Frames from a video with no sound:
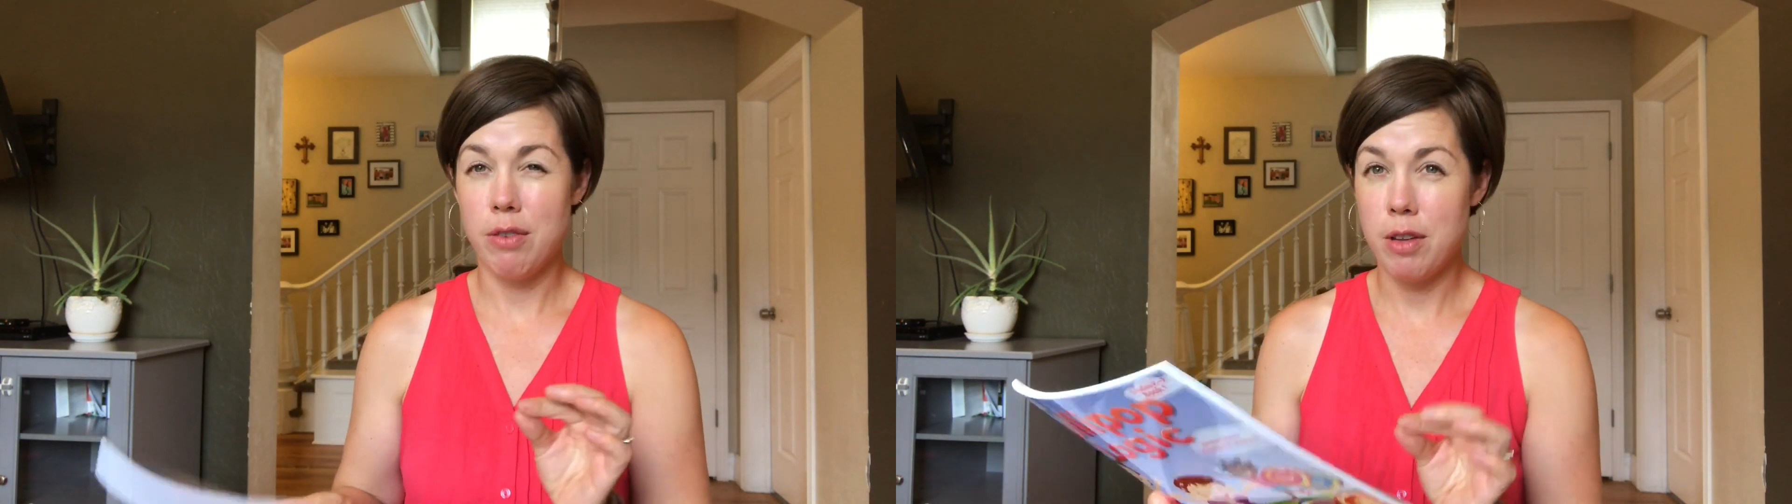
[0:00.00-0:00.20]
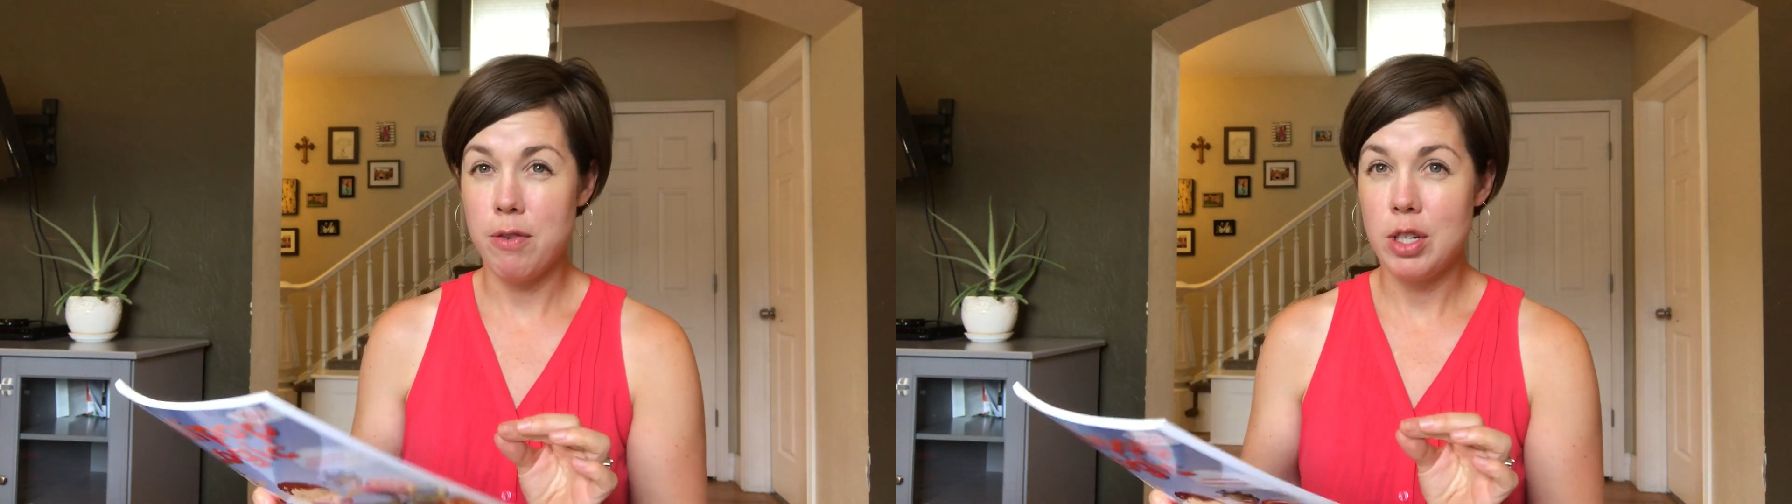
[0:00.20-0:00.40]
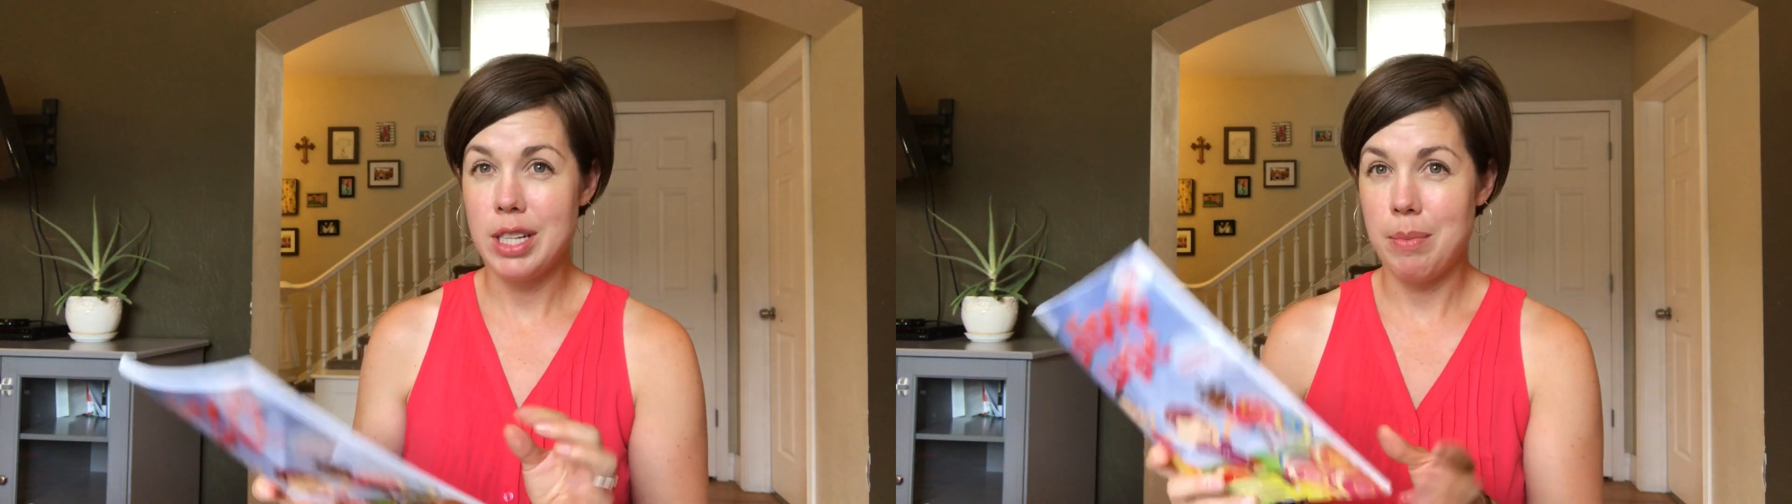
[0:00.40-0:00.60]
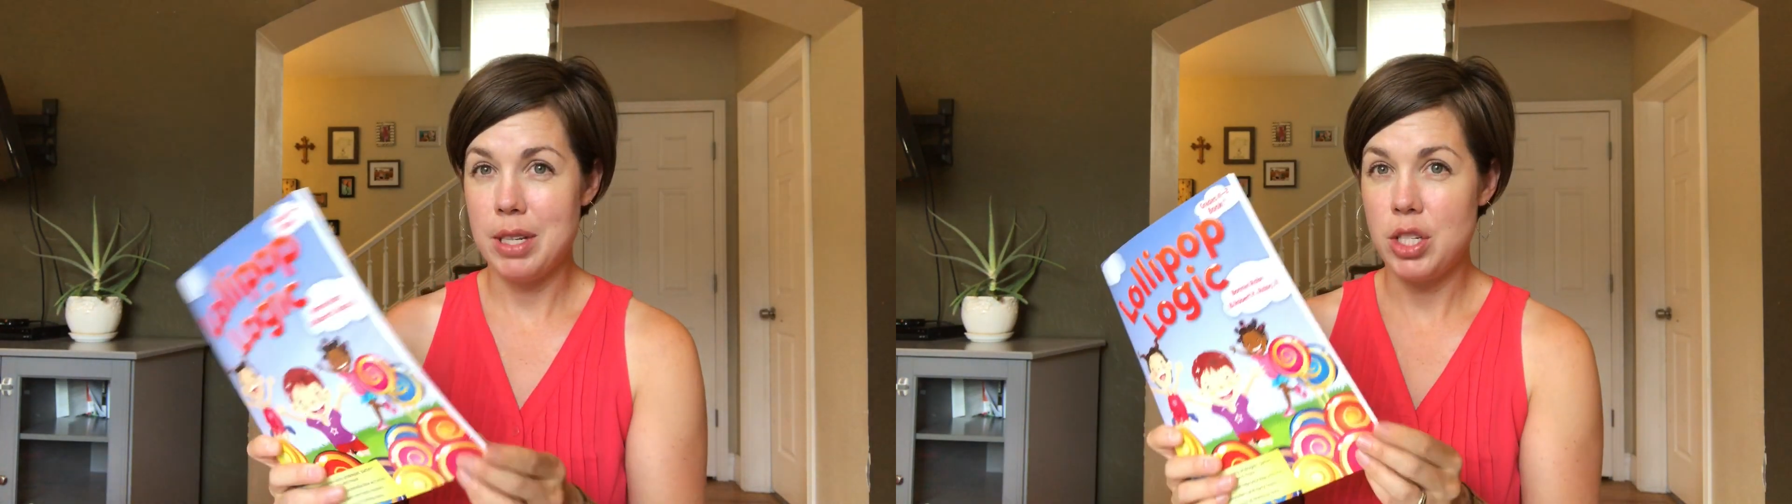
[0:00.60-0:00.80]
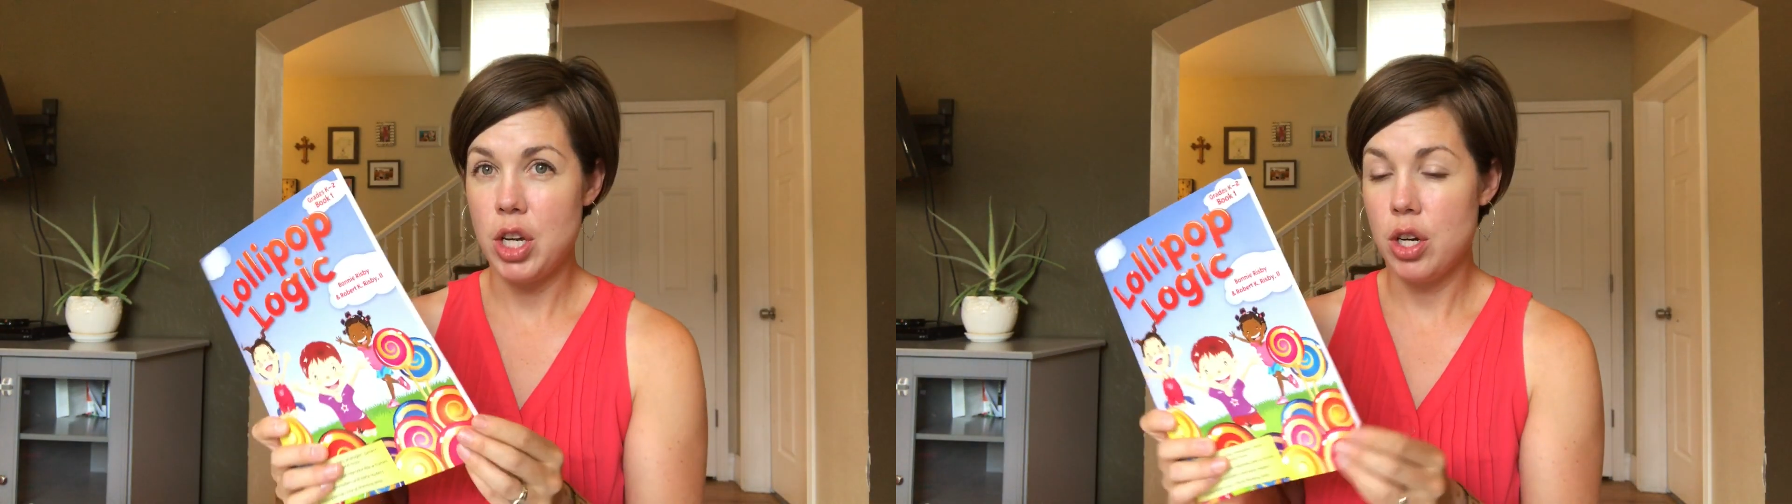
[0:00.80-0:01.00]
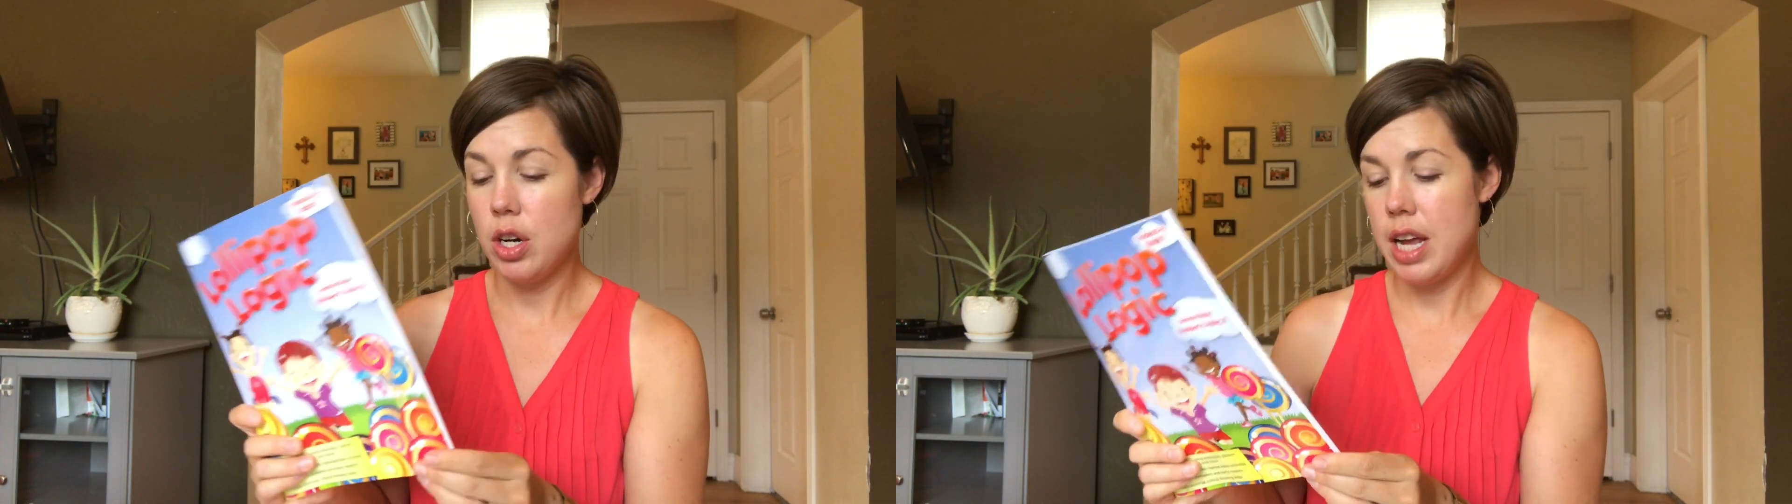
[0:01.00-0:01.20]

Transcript: for the first time this year,